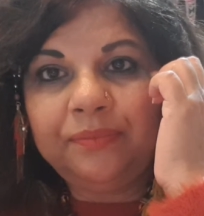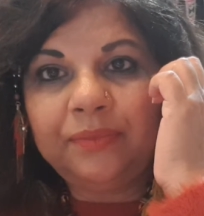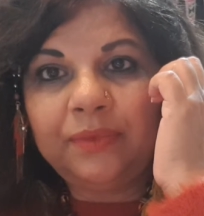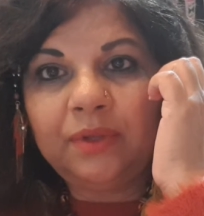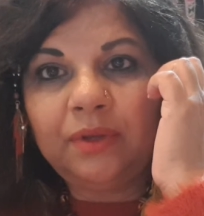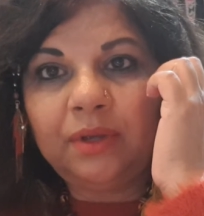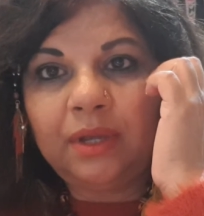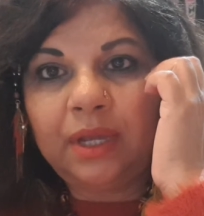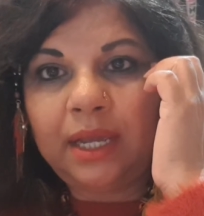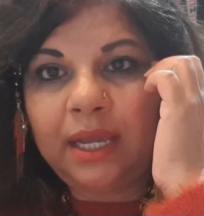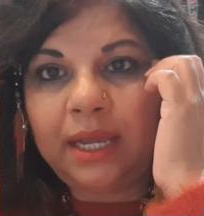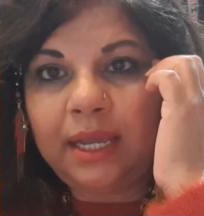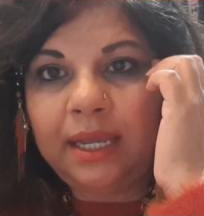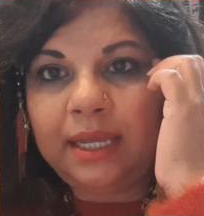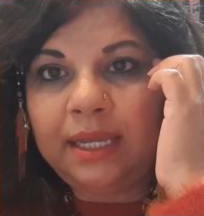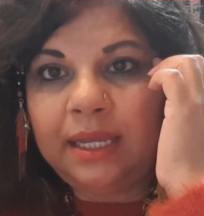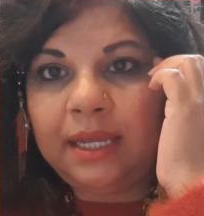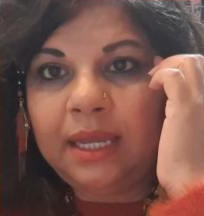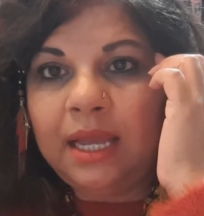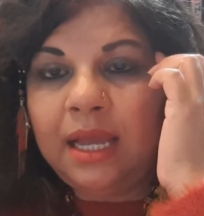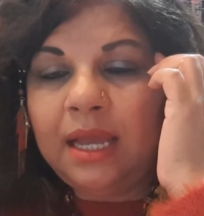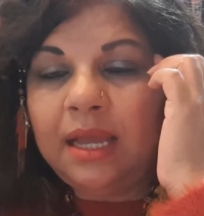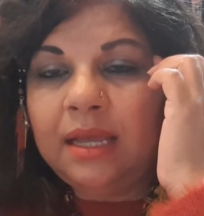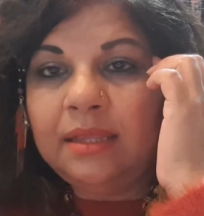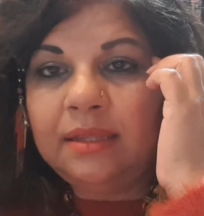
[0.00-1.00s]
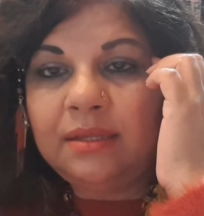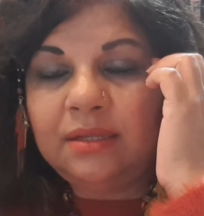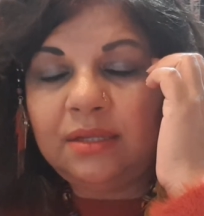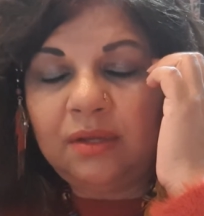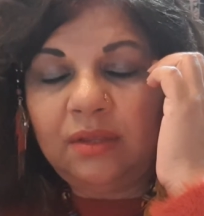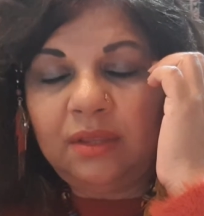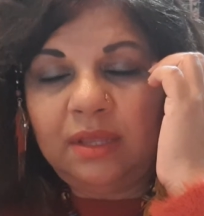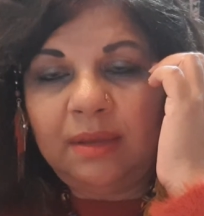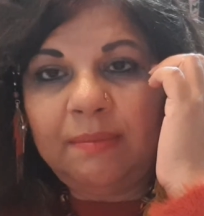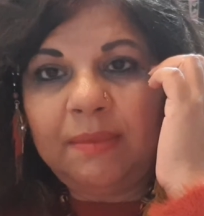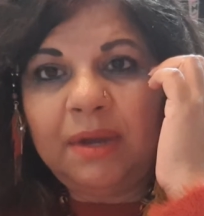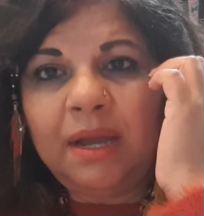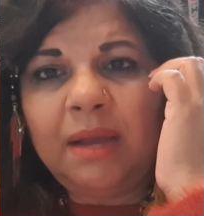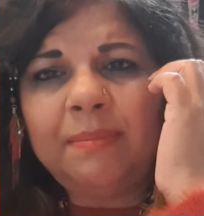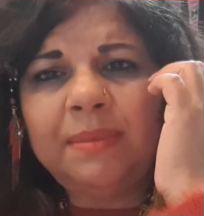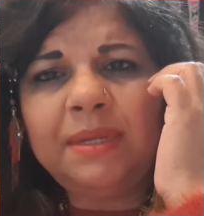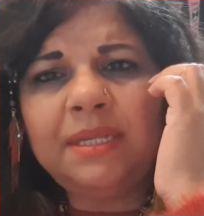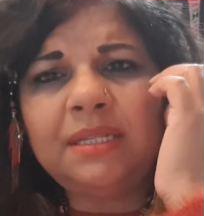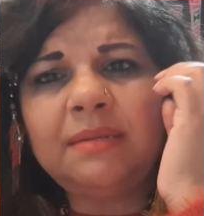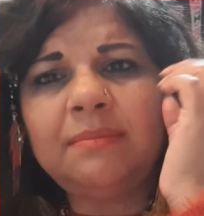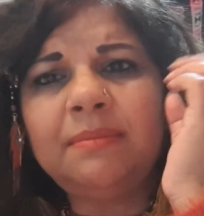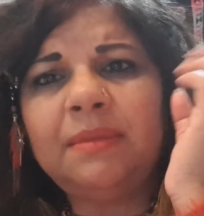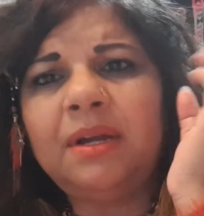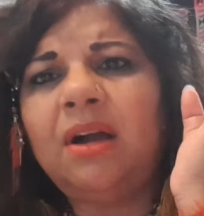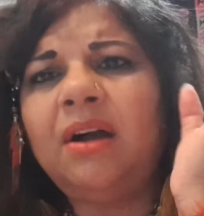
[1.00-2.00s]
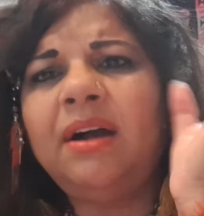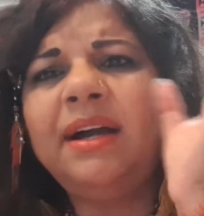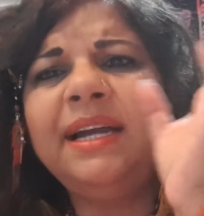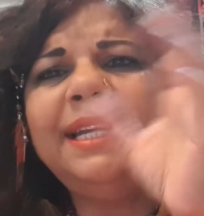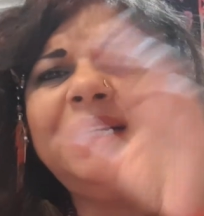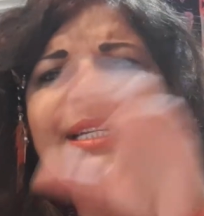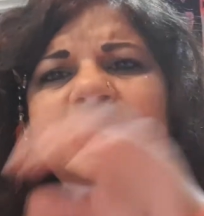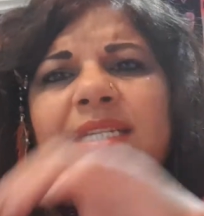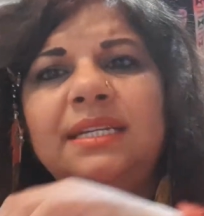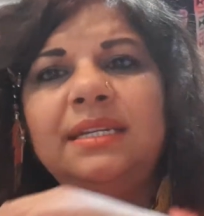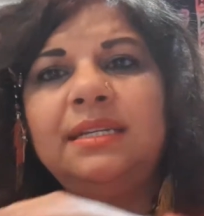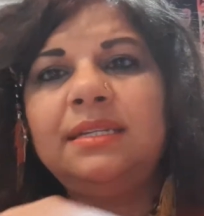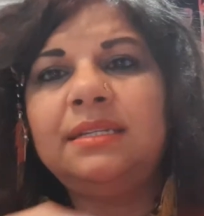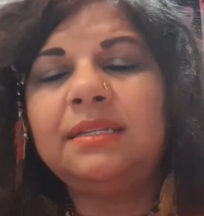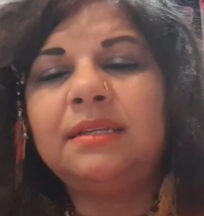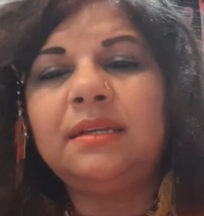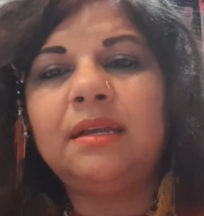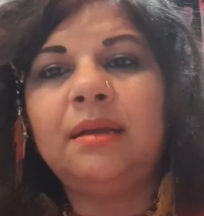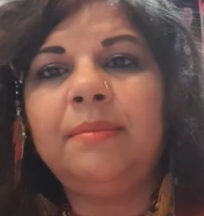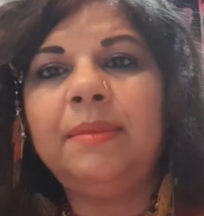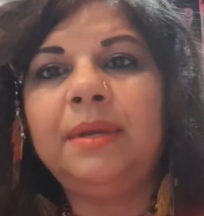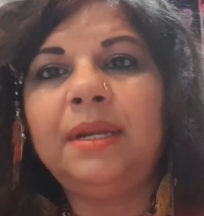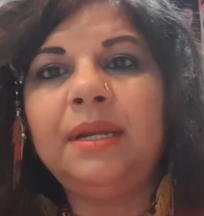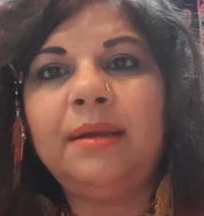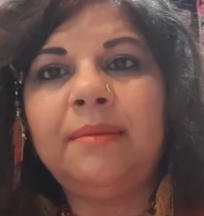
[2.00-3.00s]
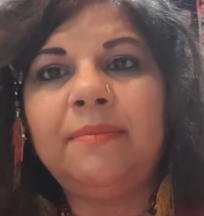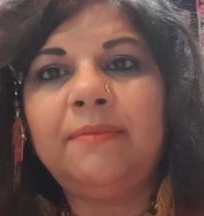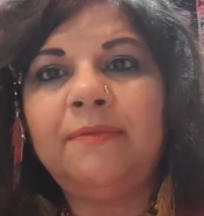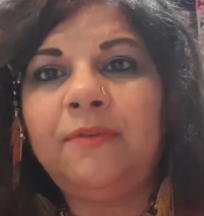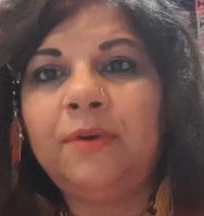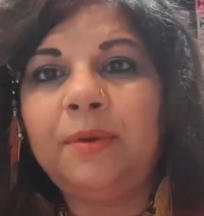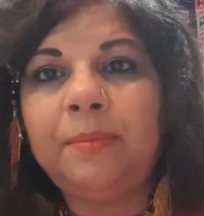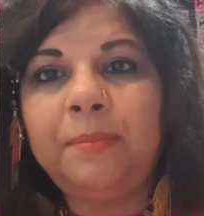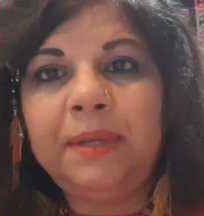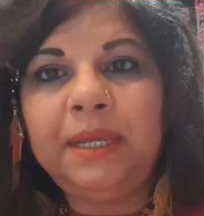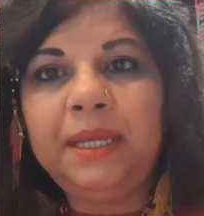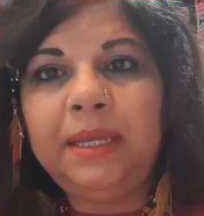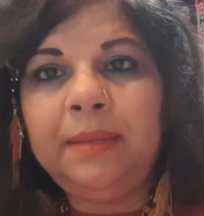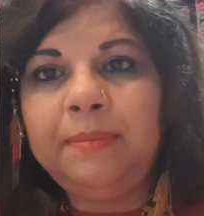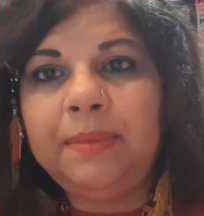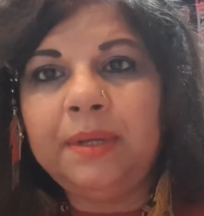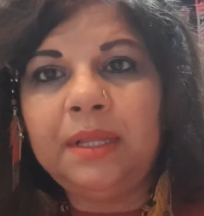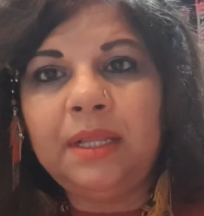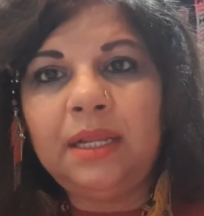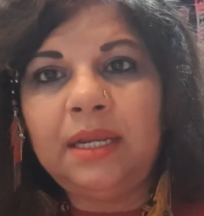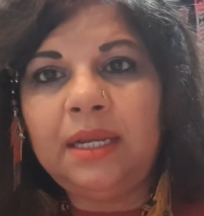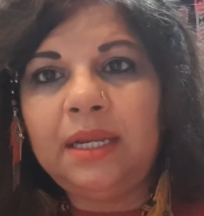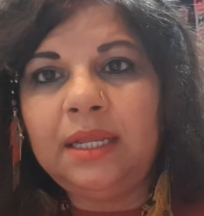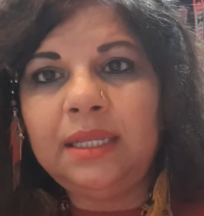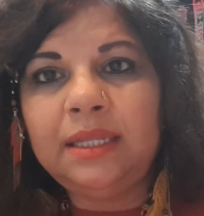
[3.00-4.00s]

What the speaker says: Okay, so there might be some ideas coming up for people,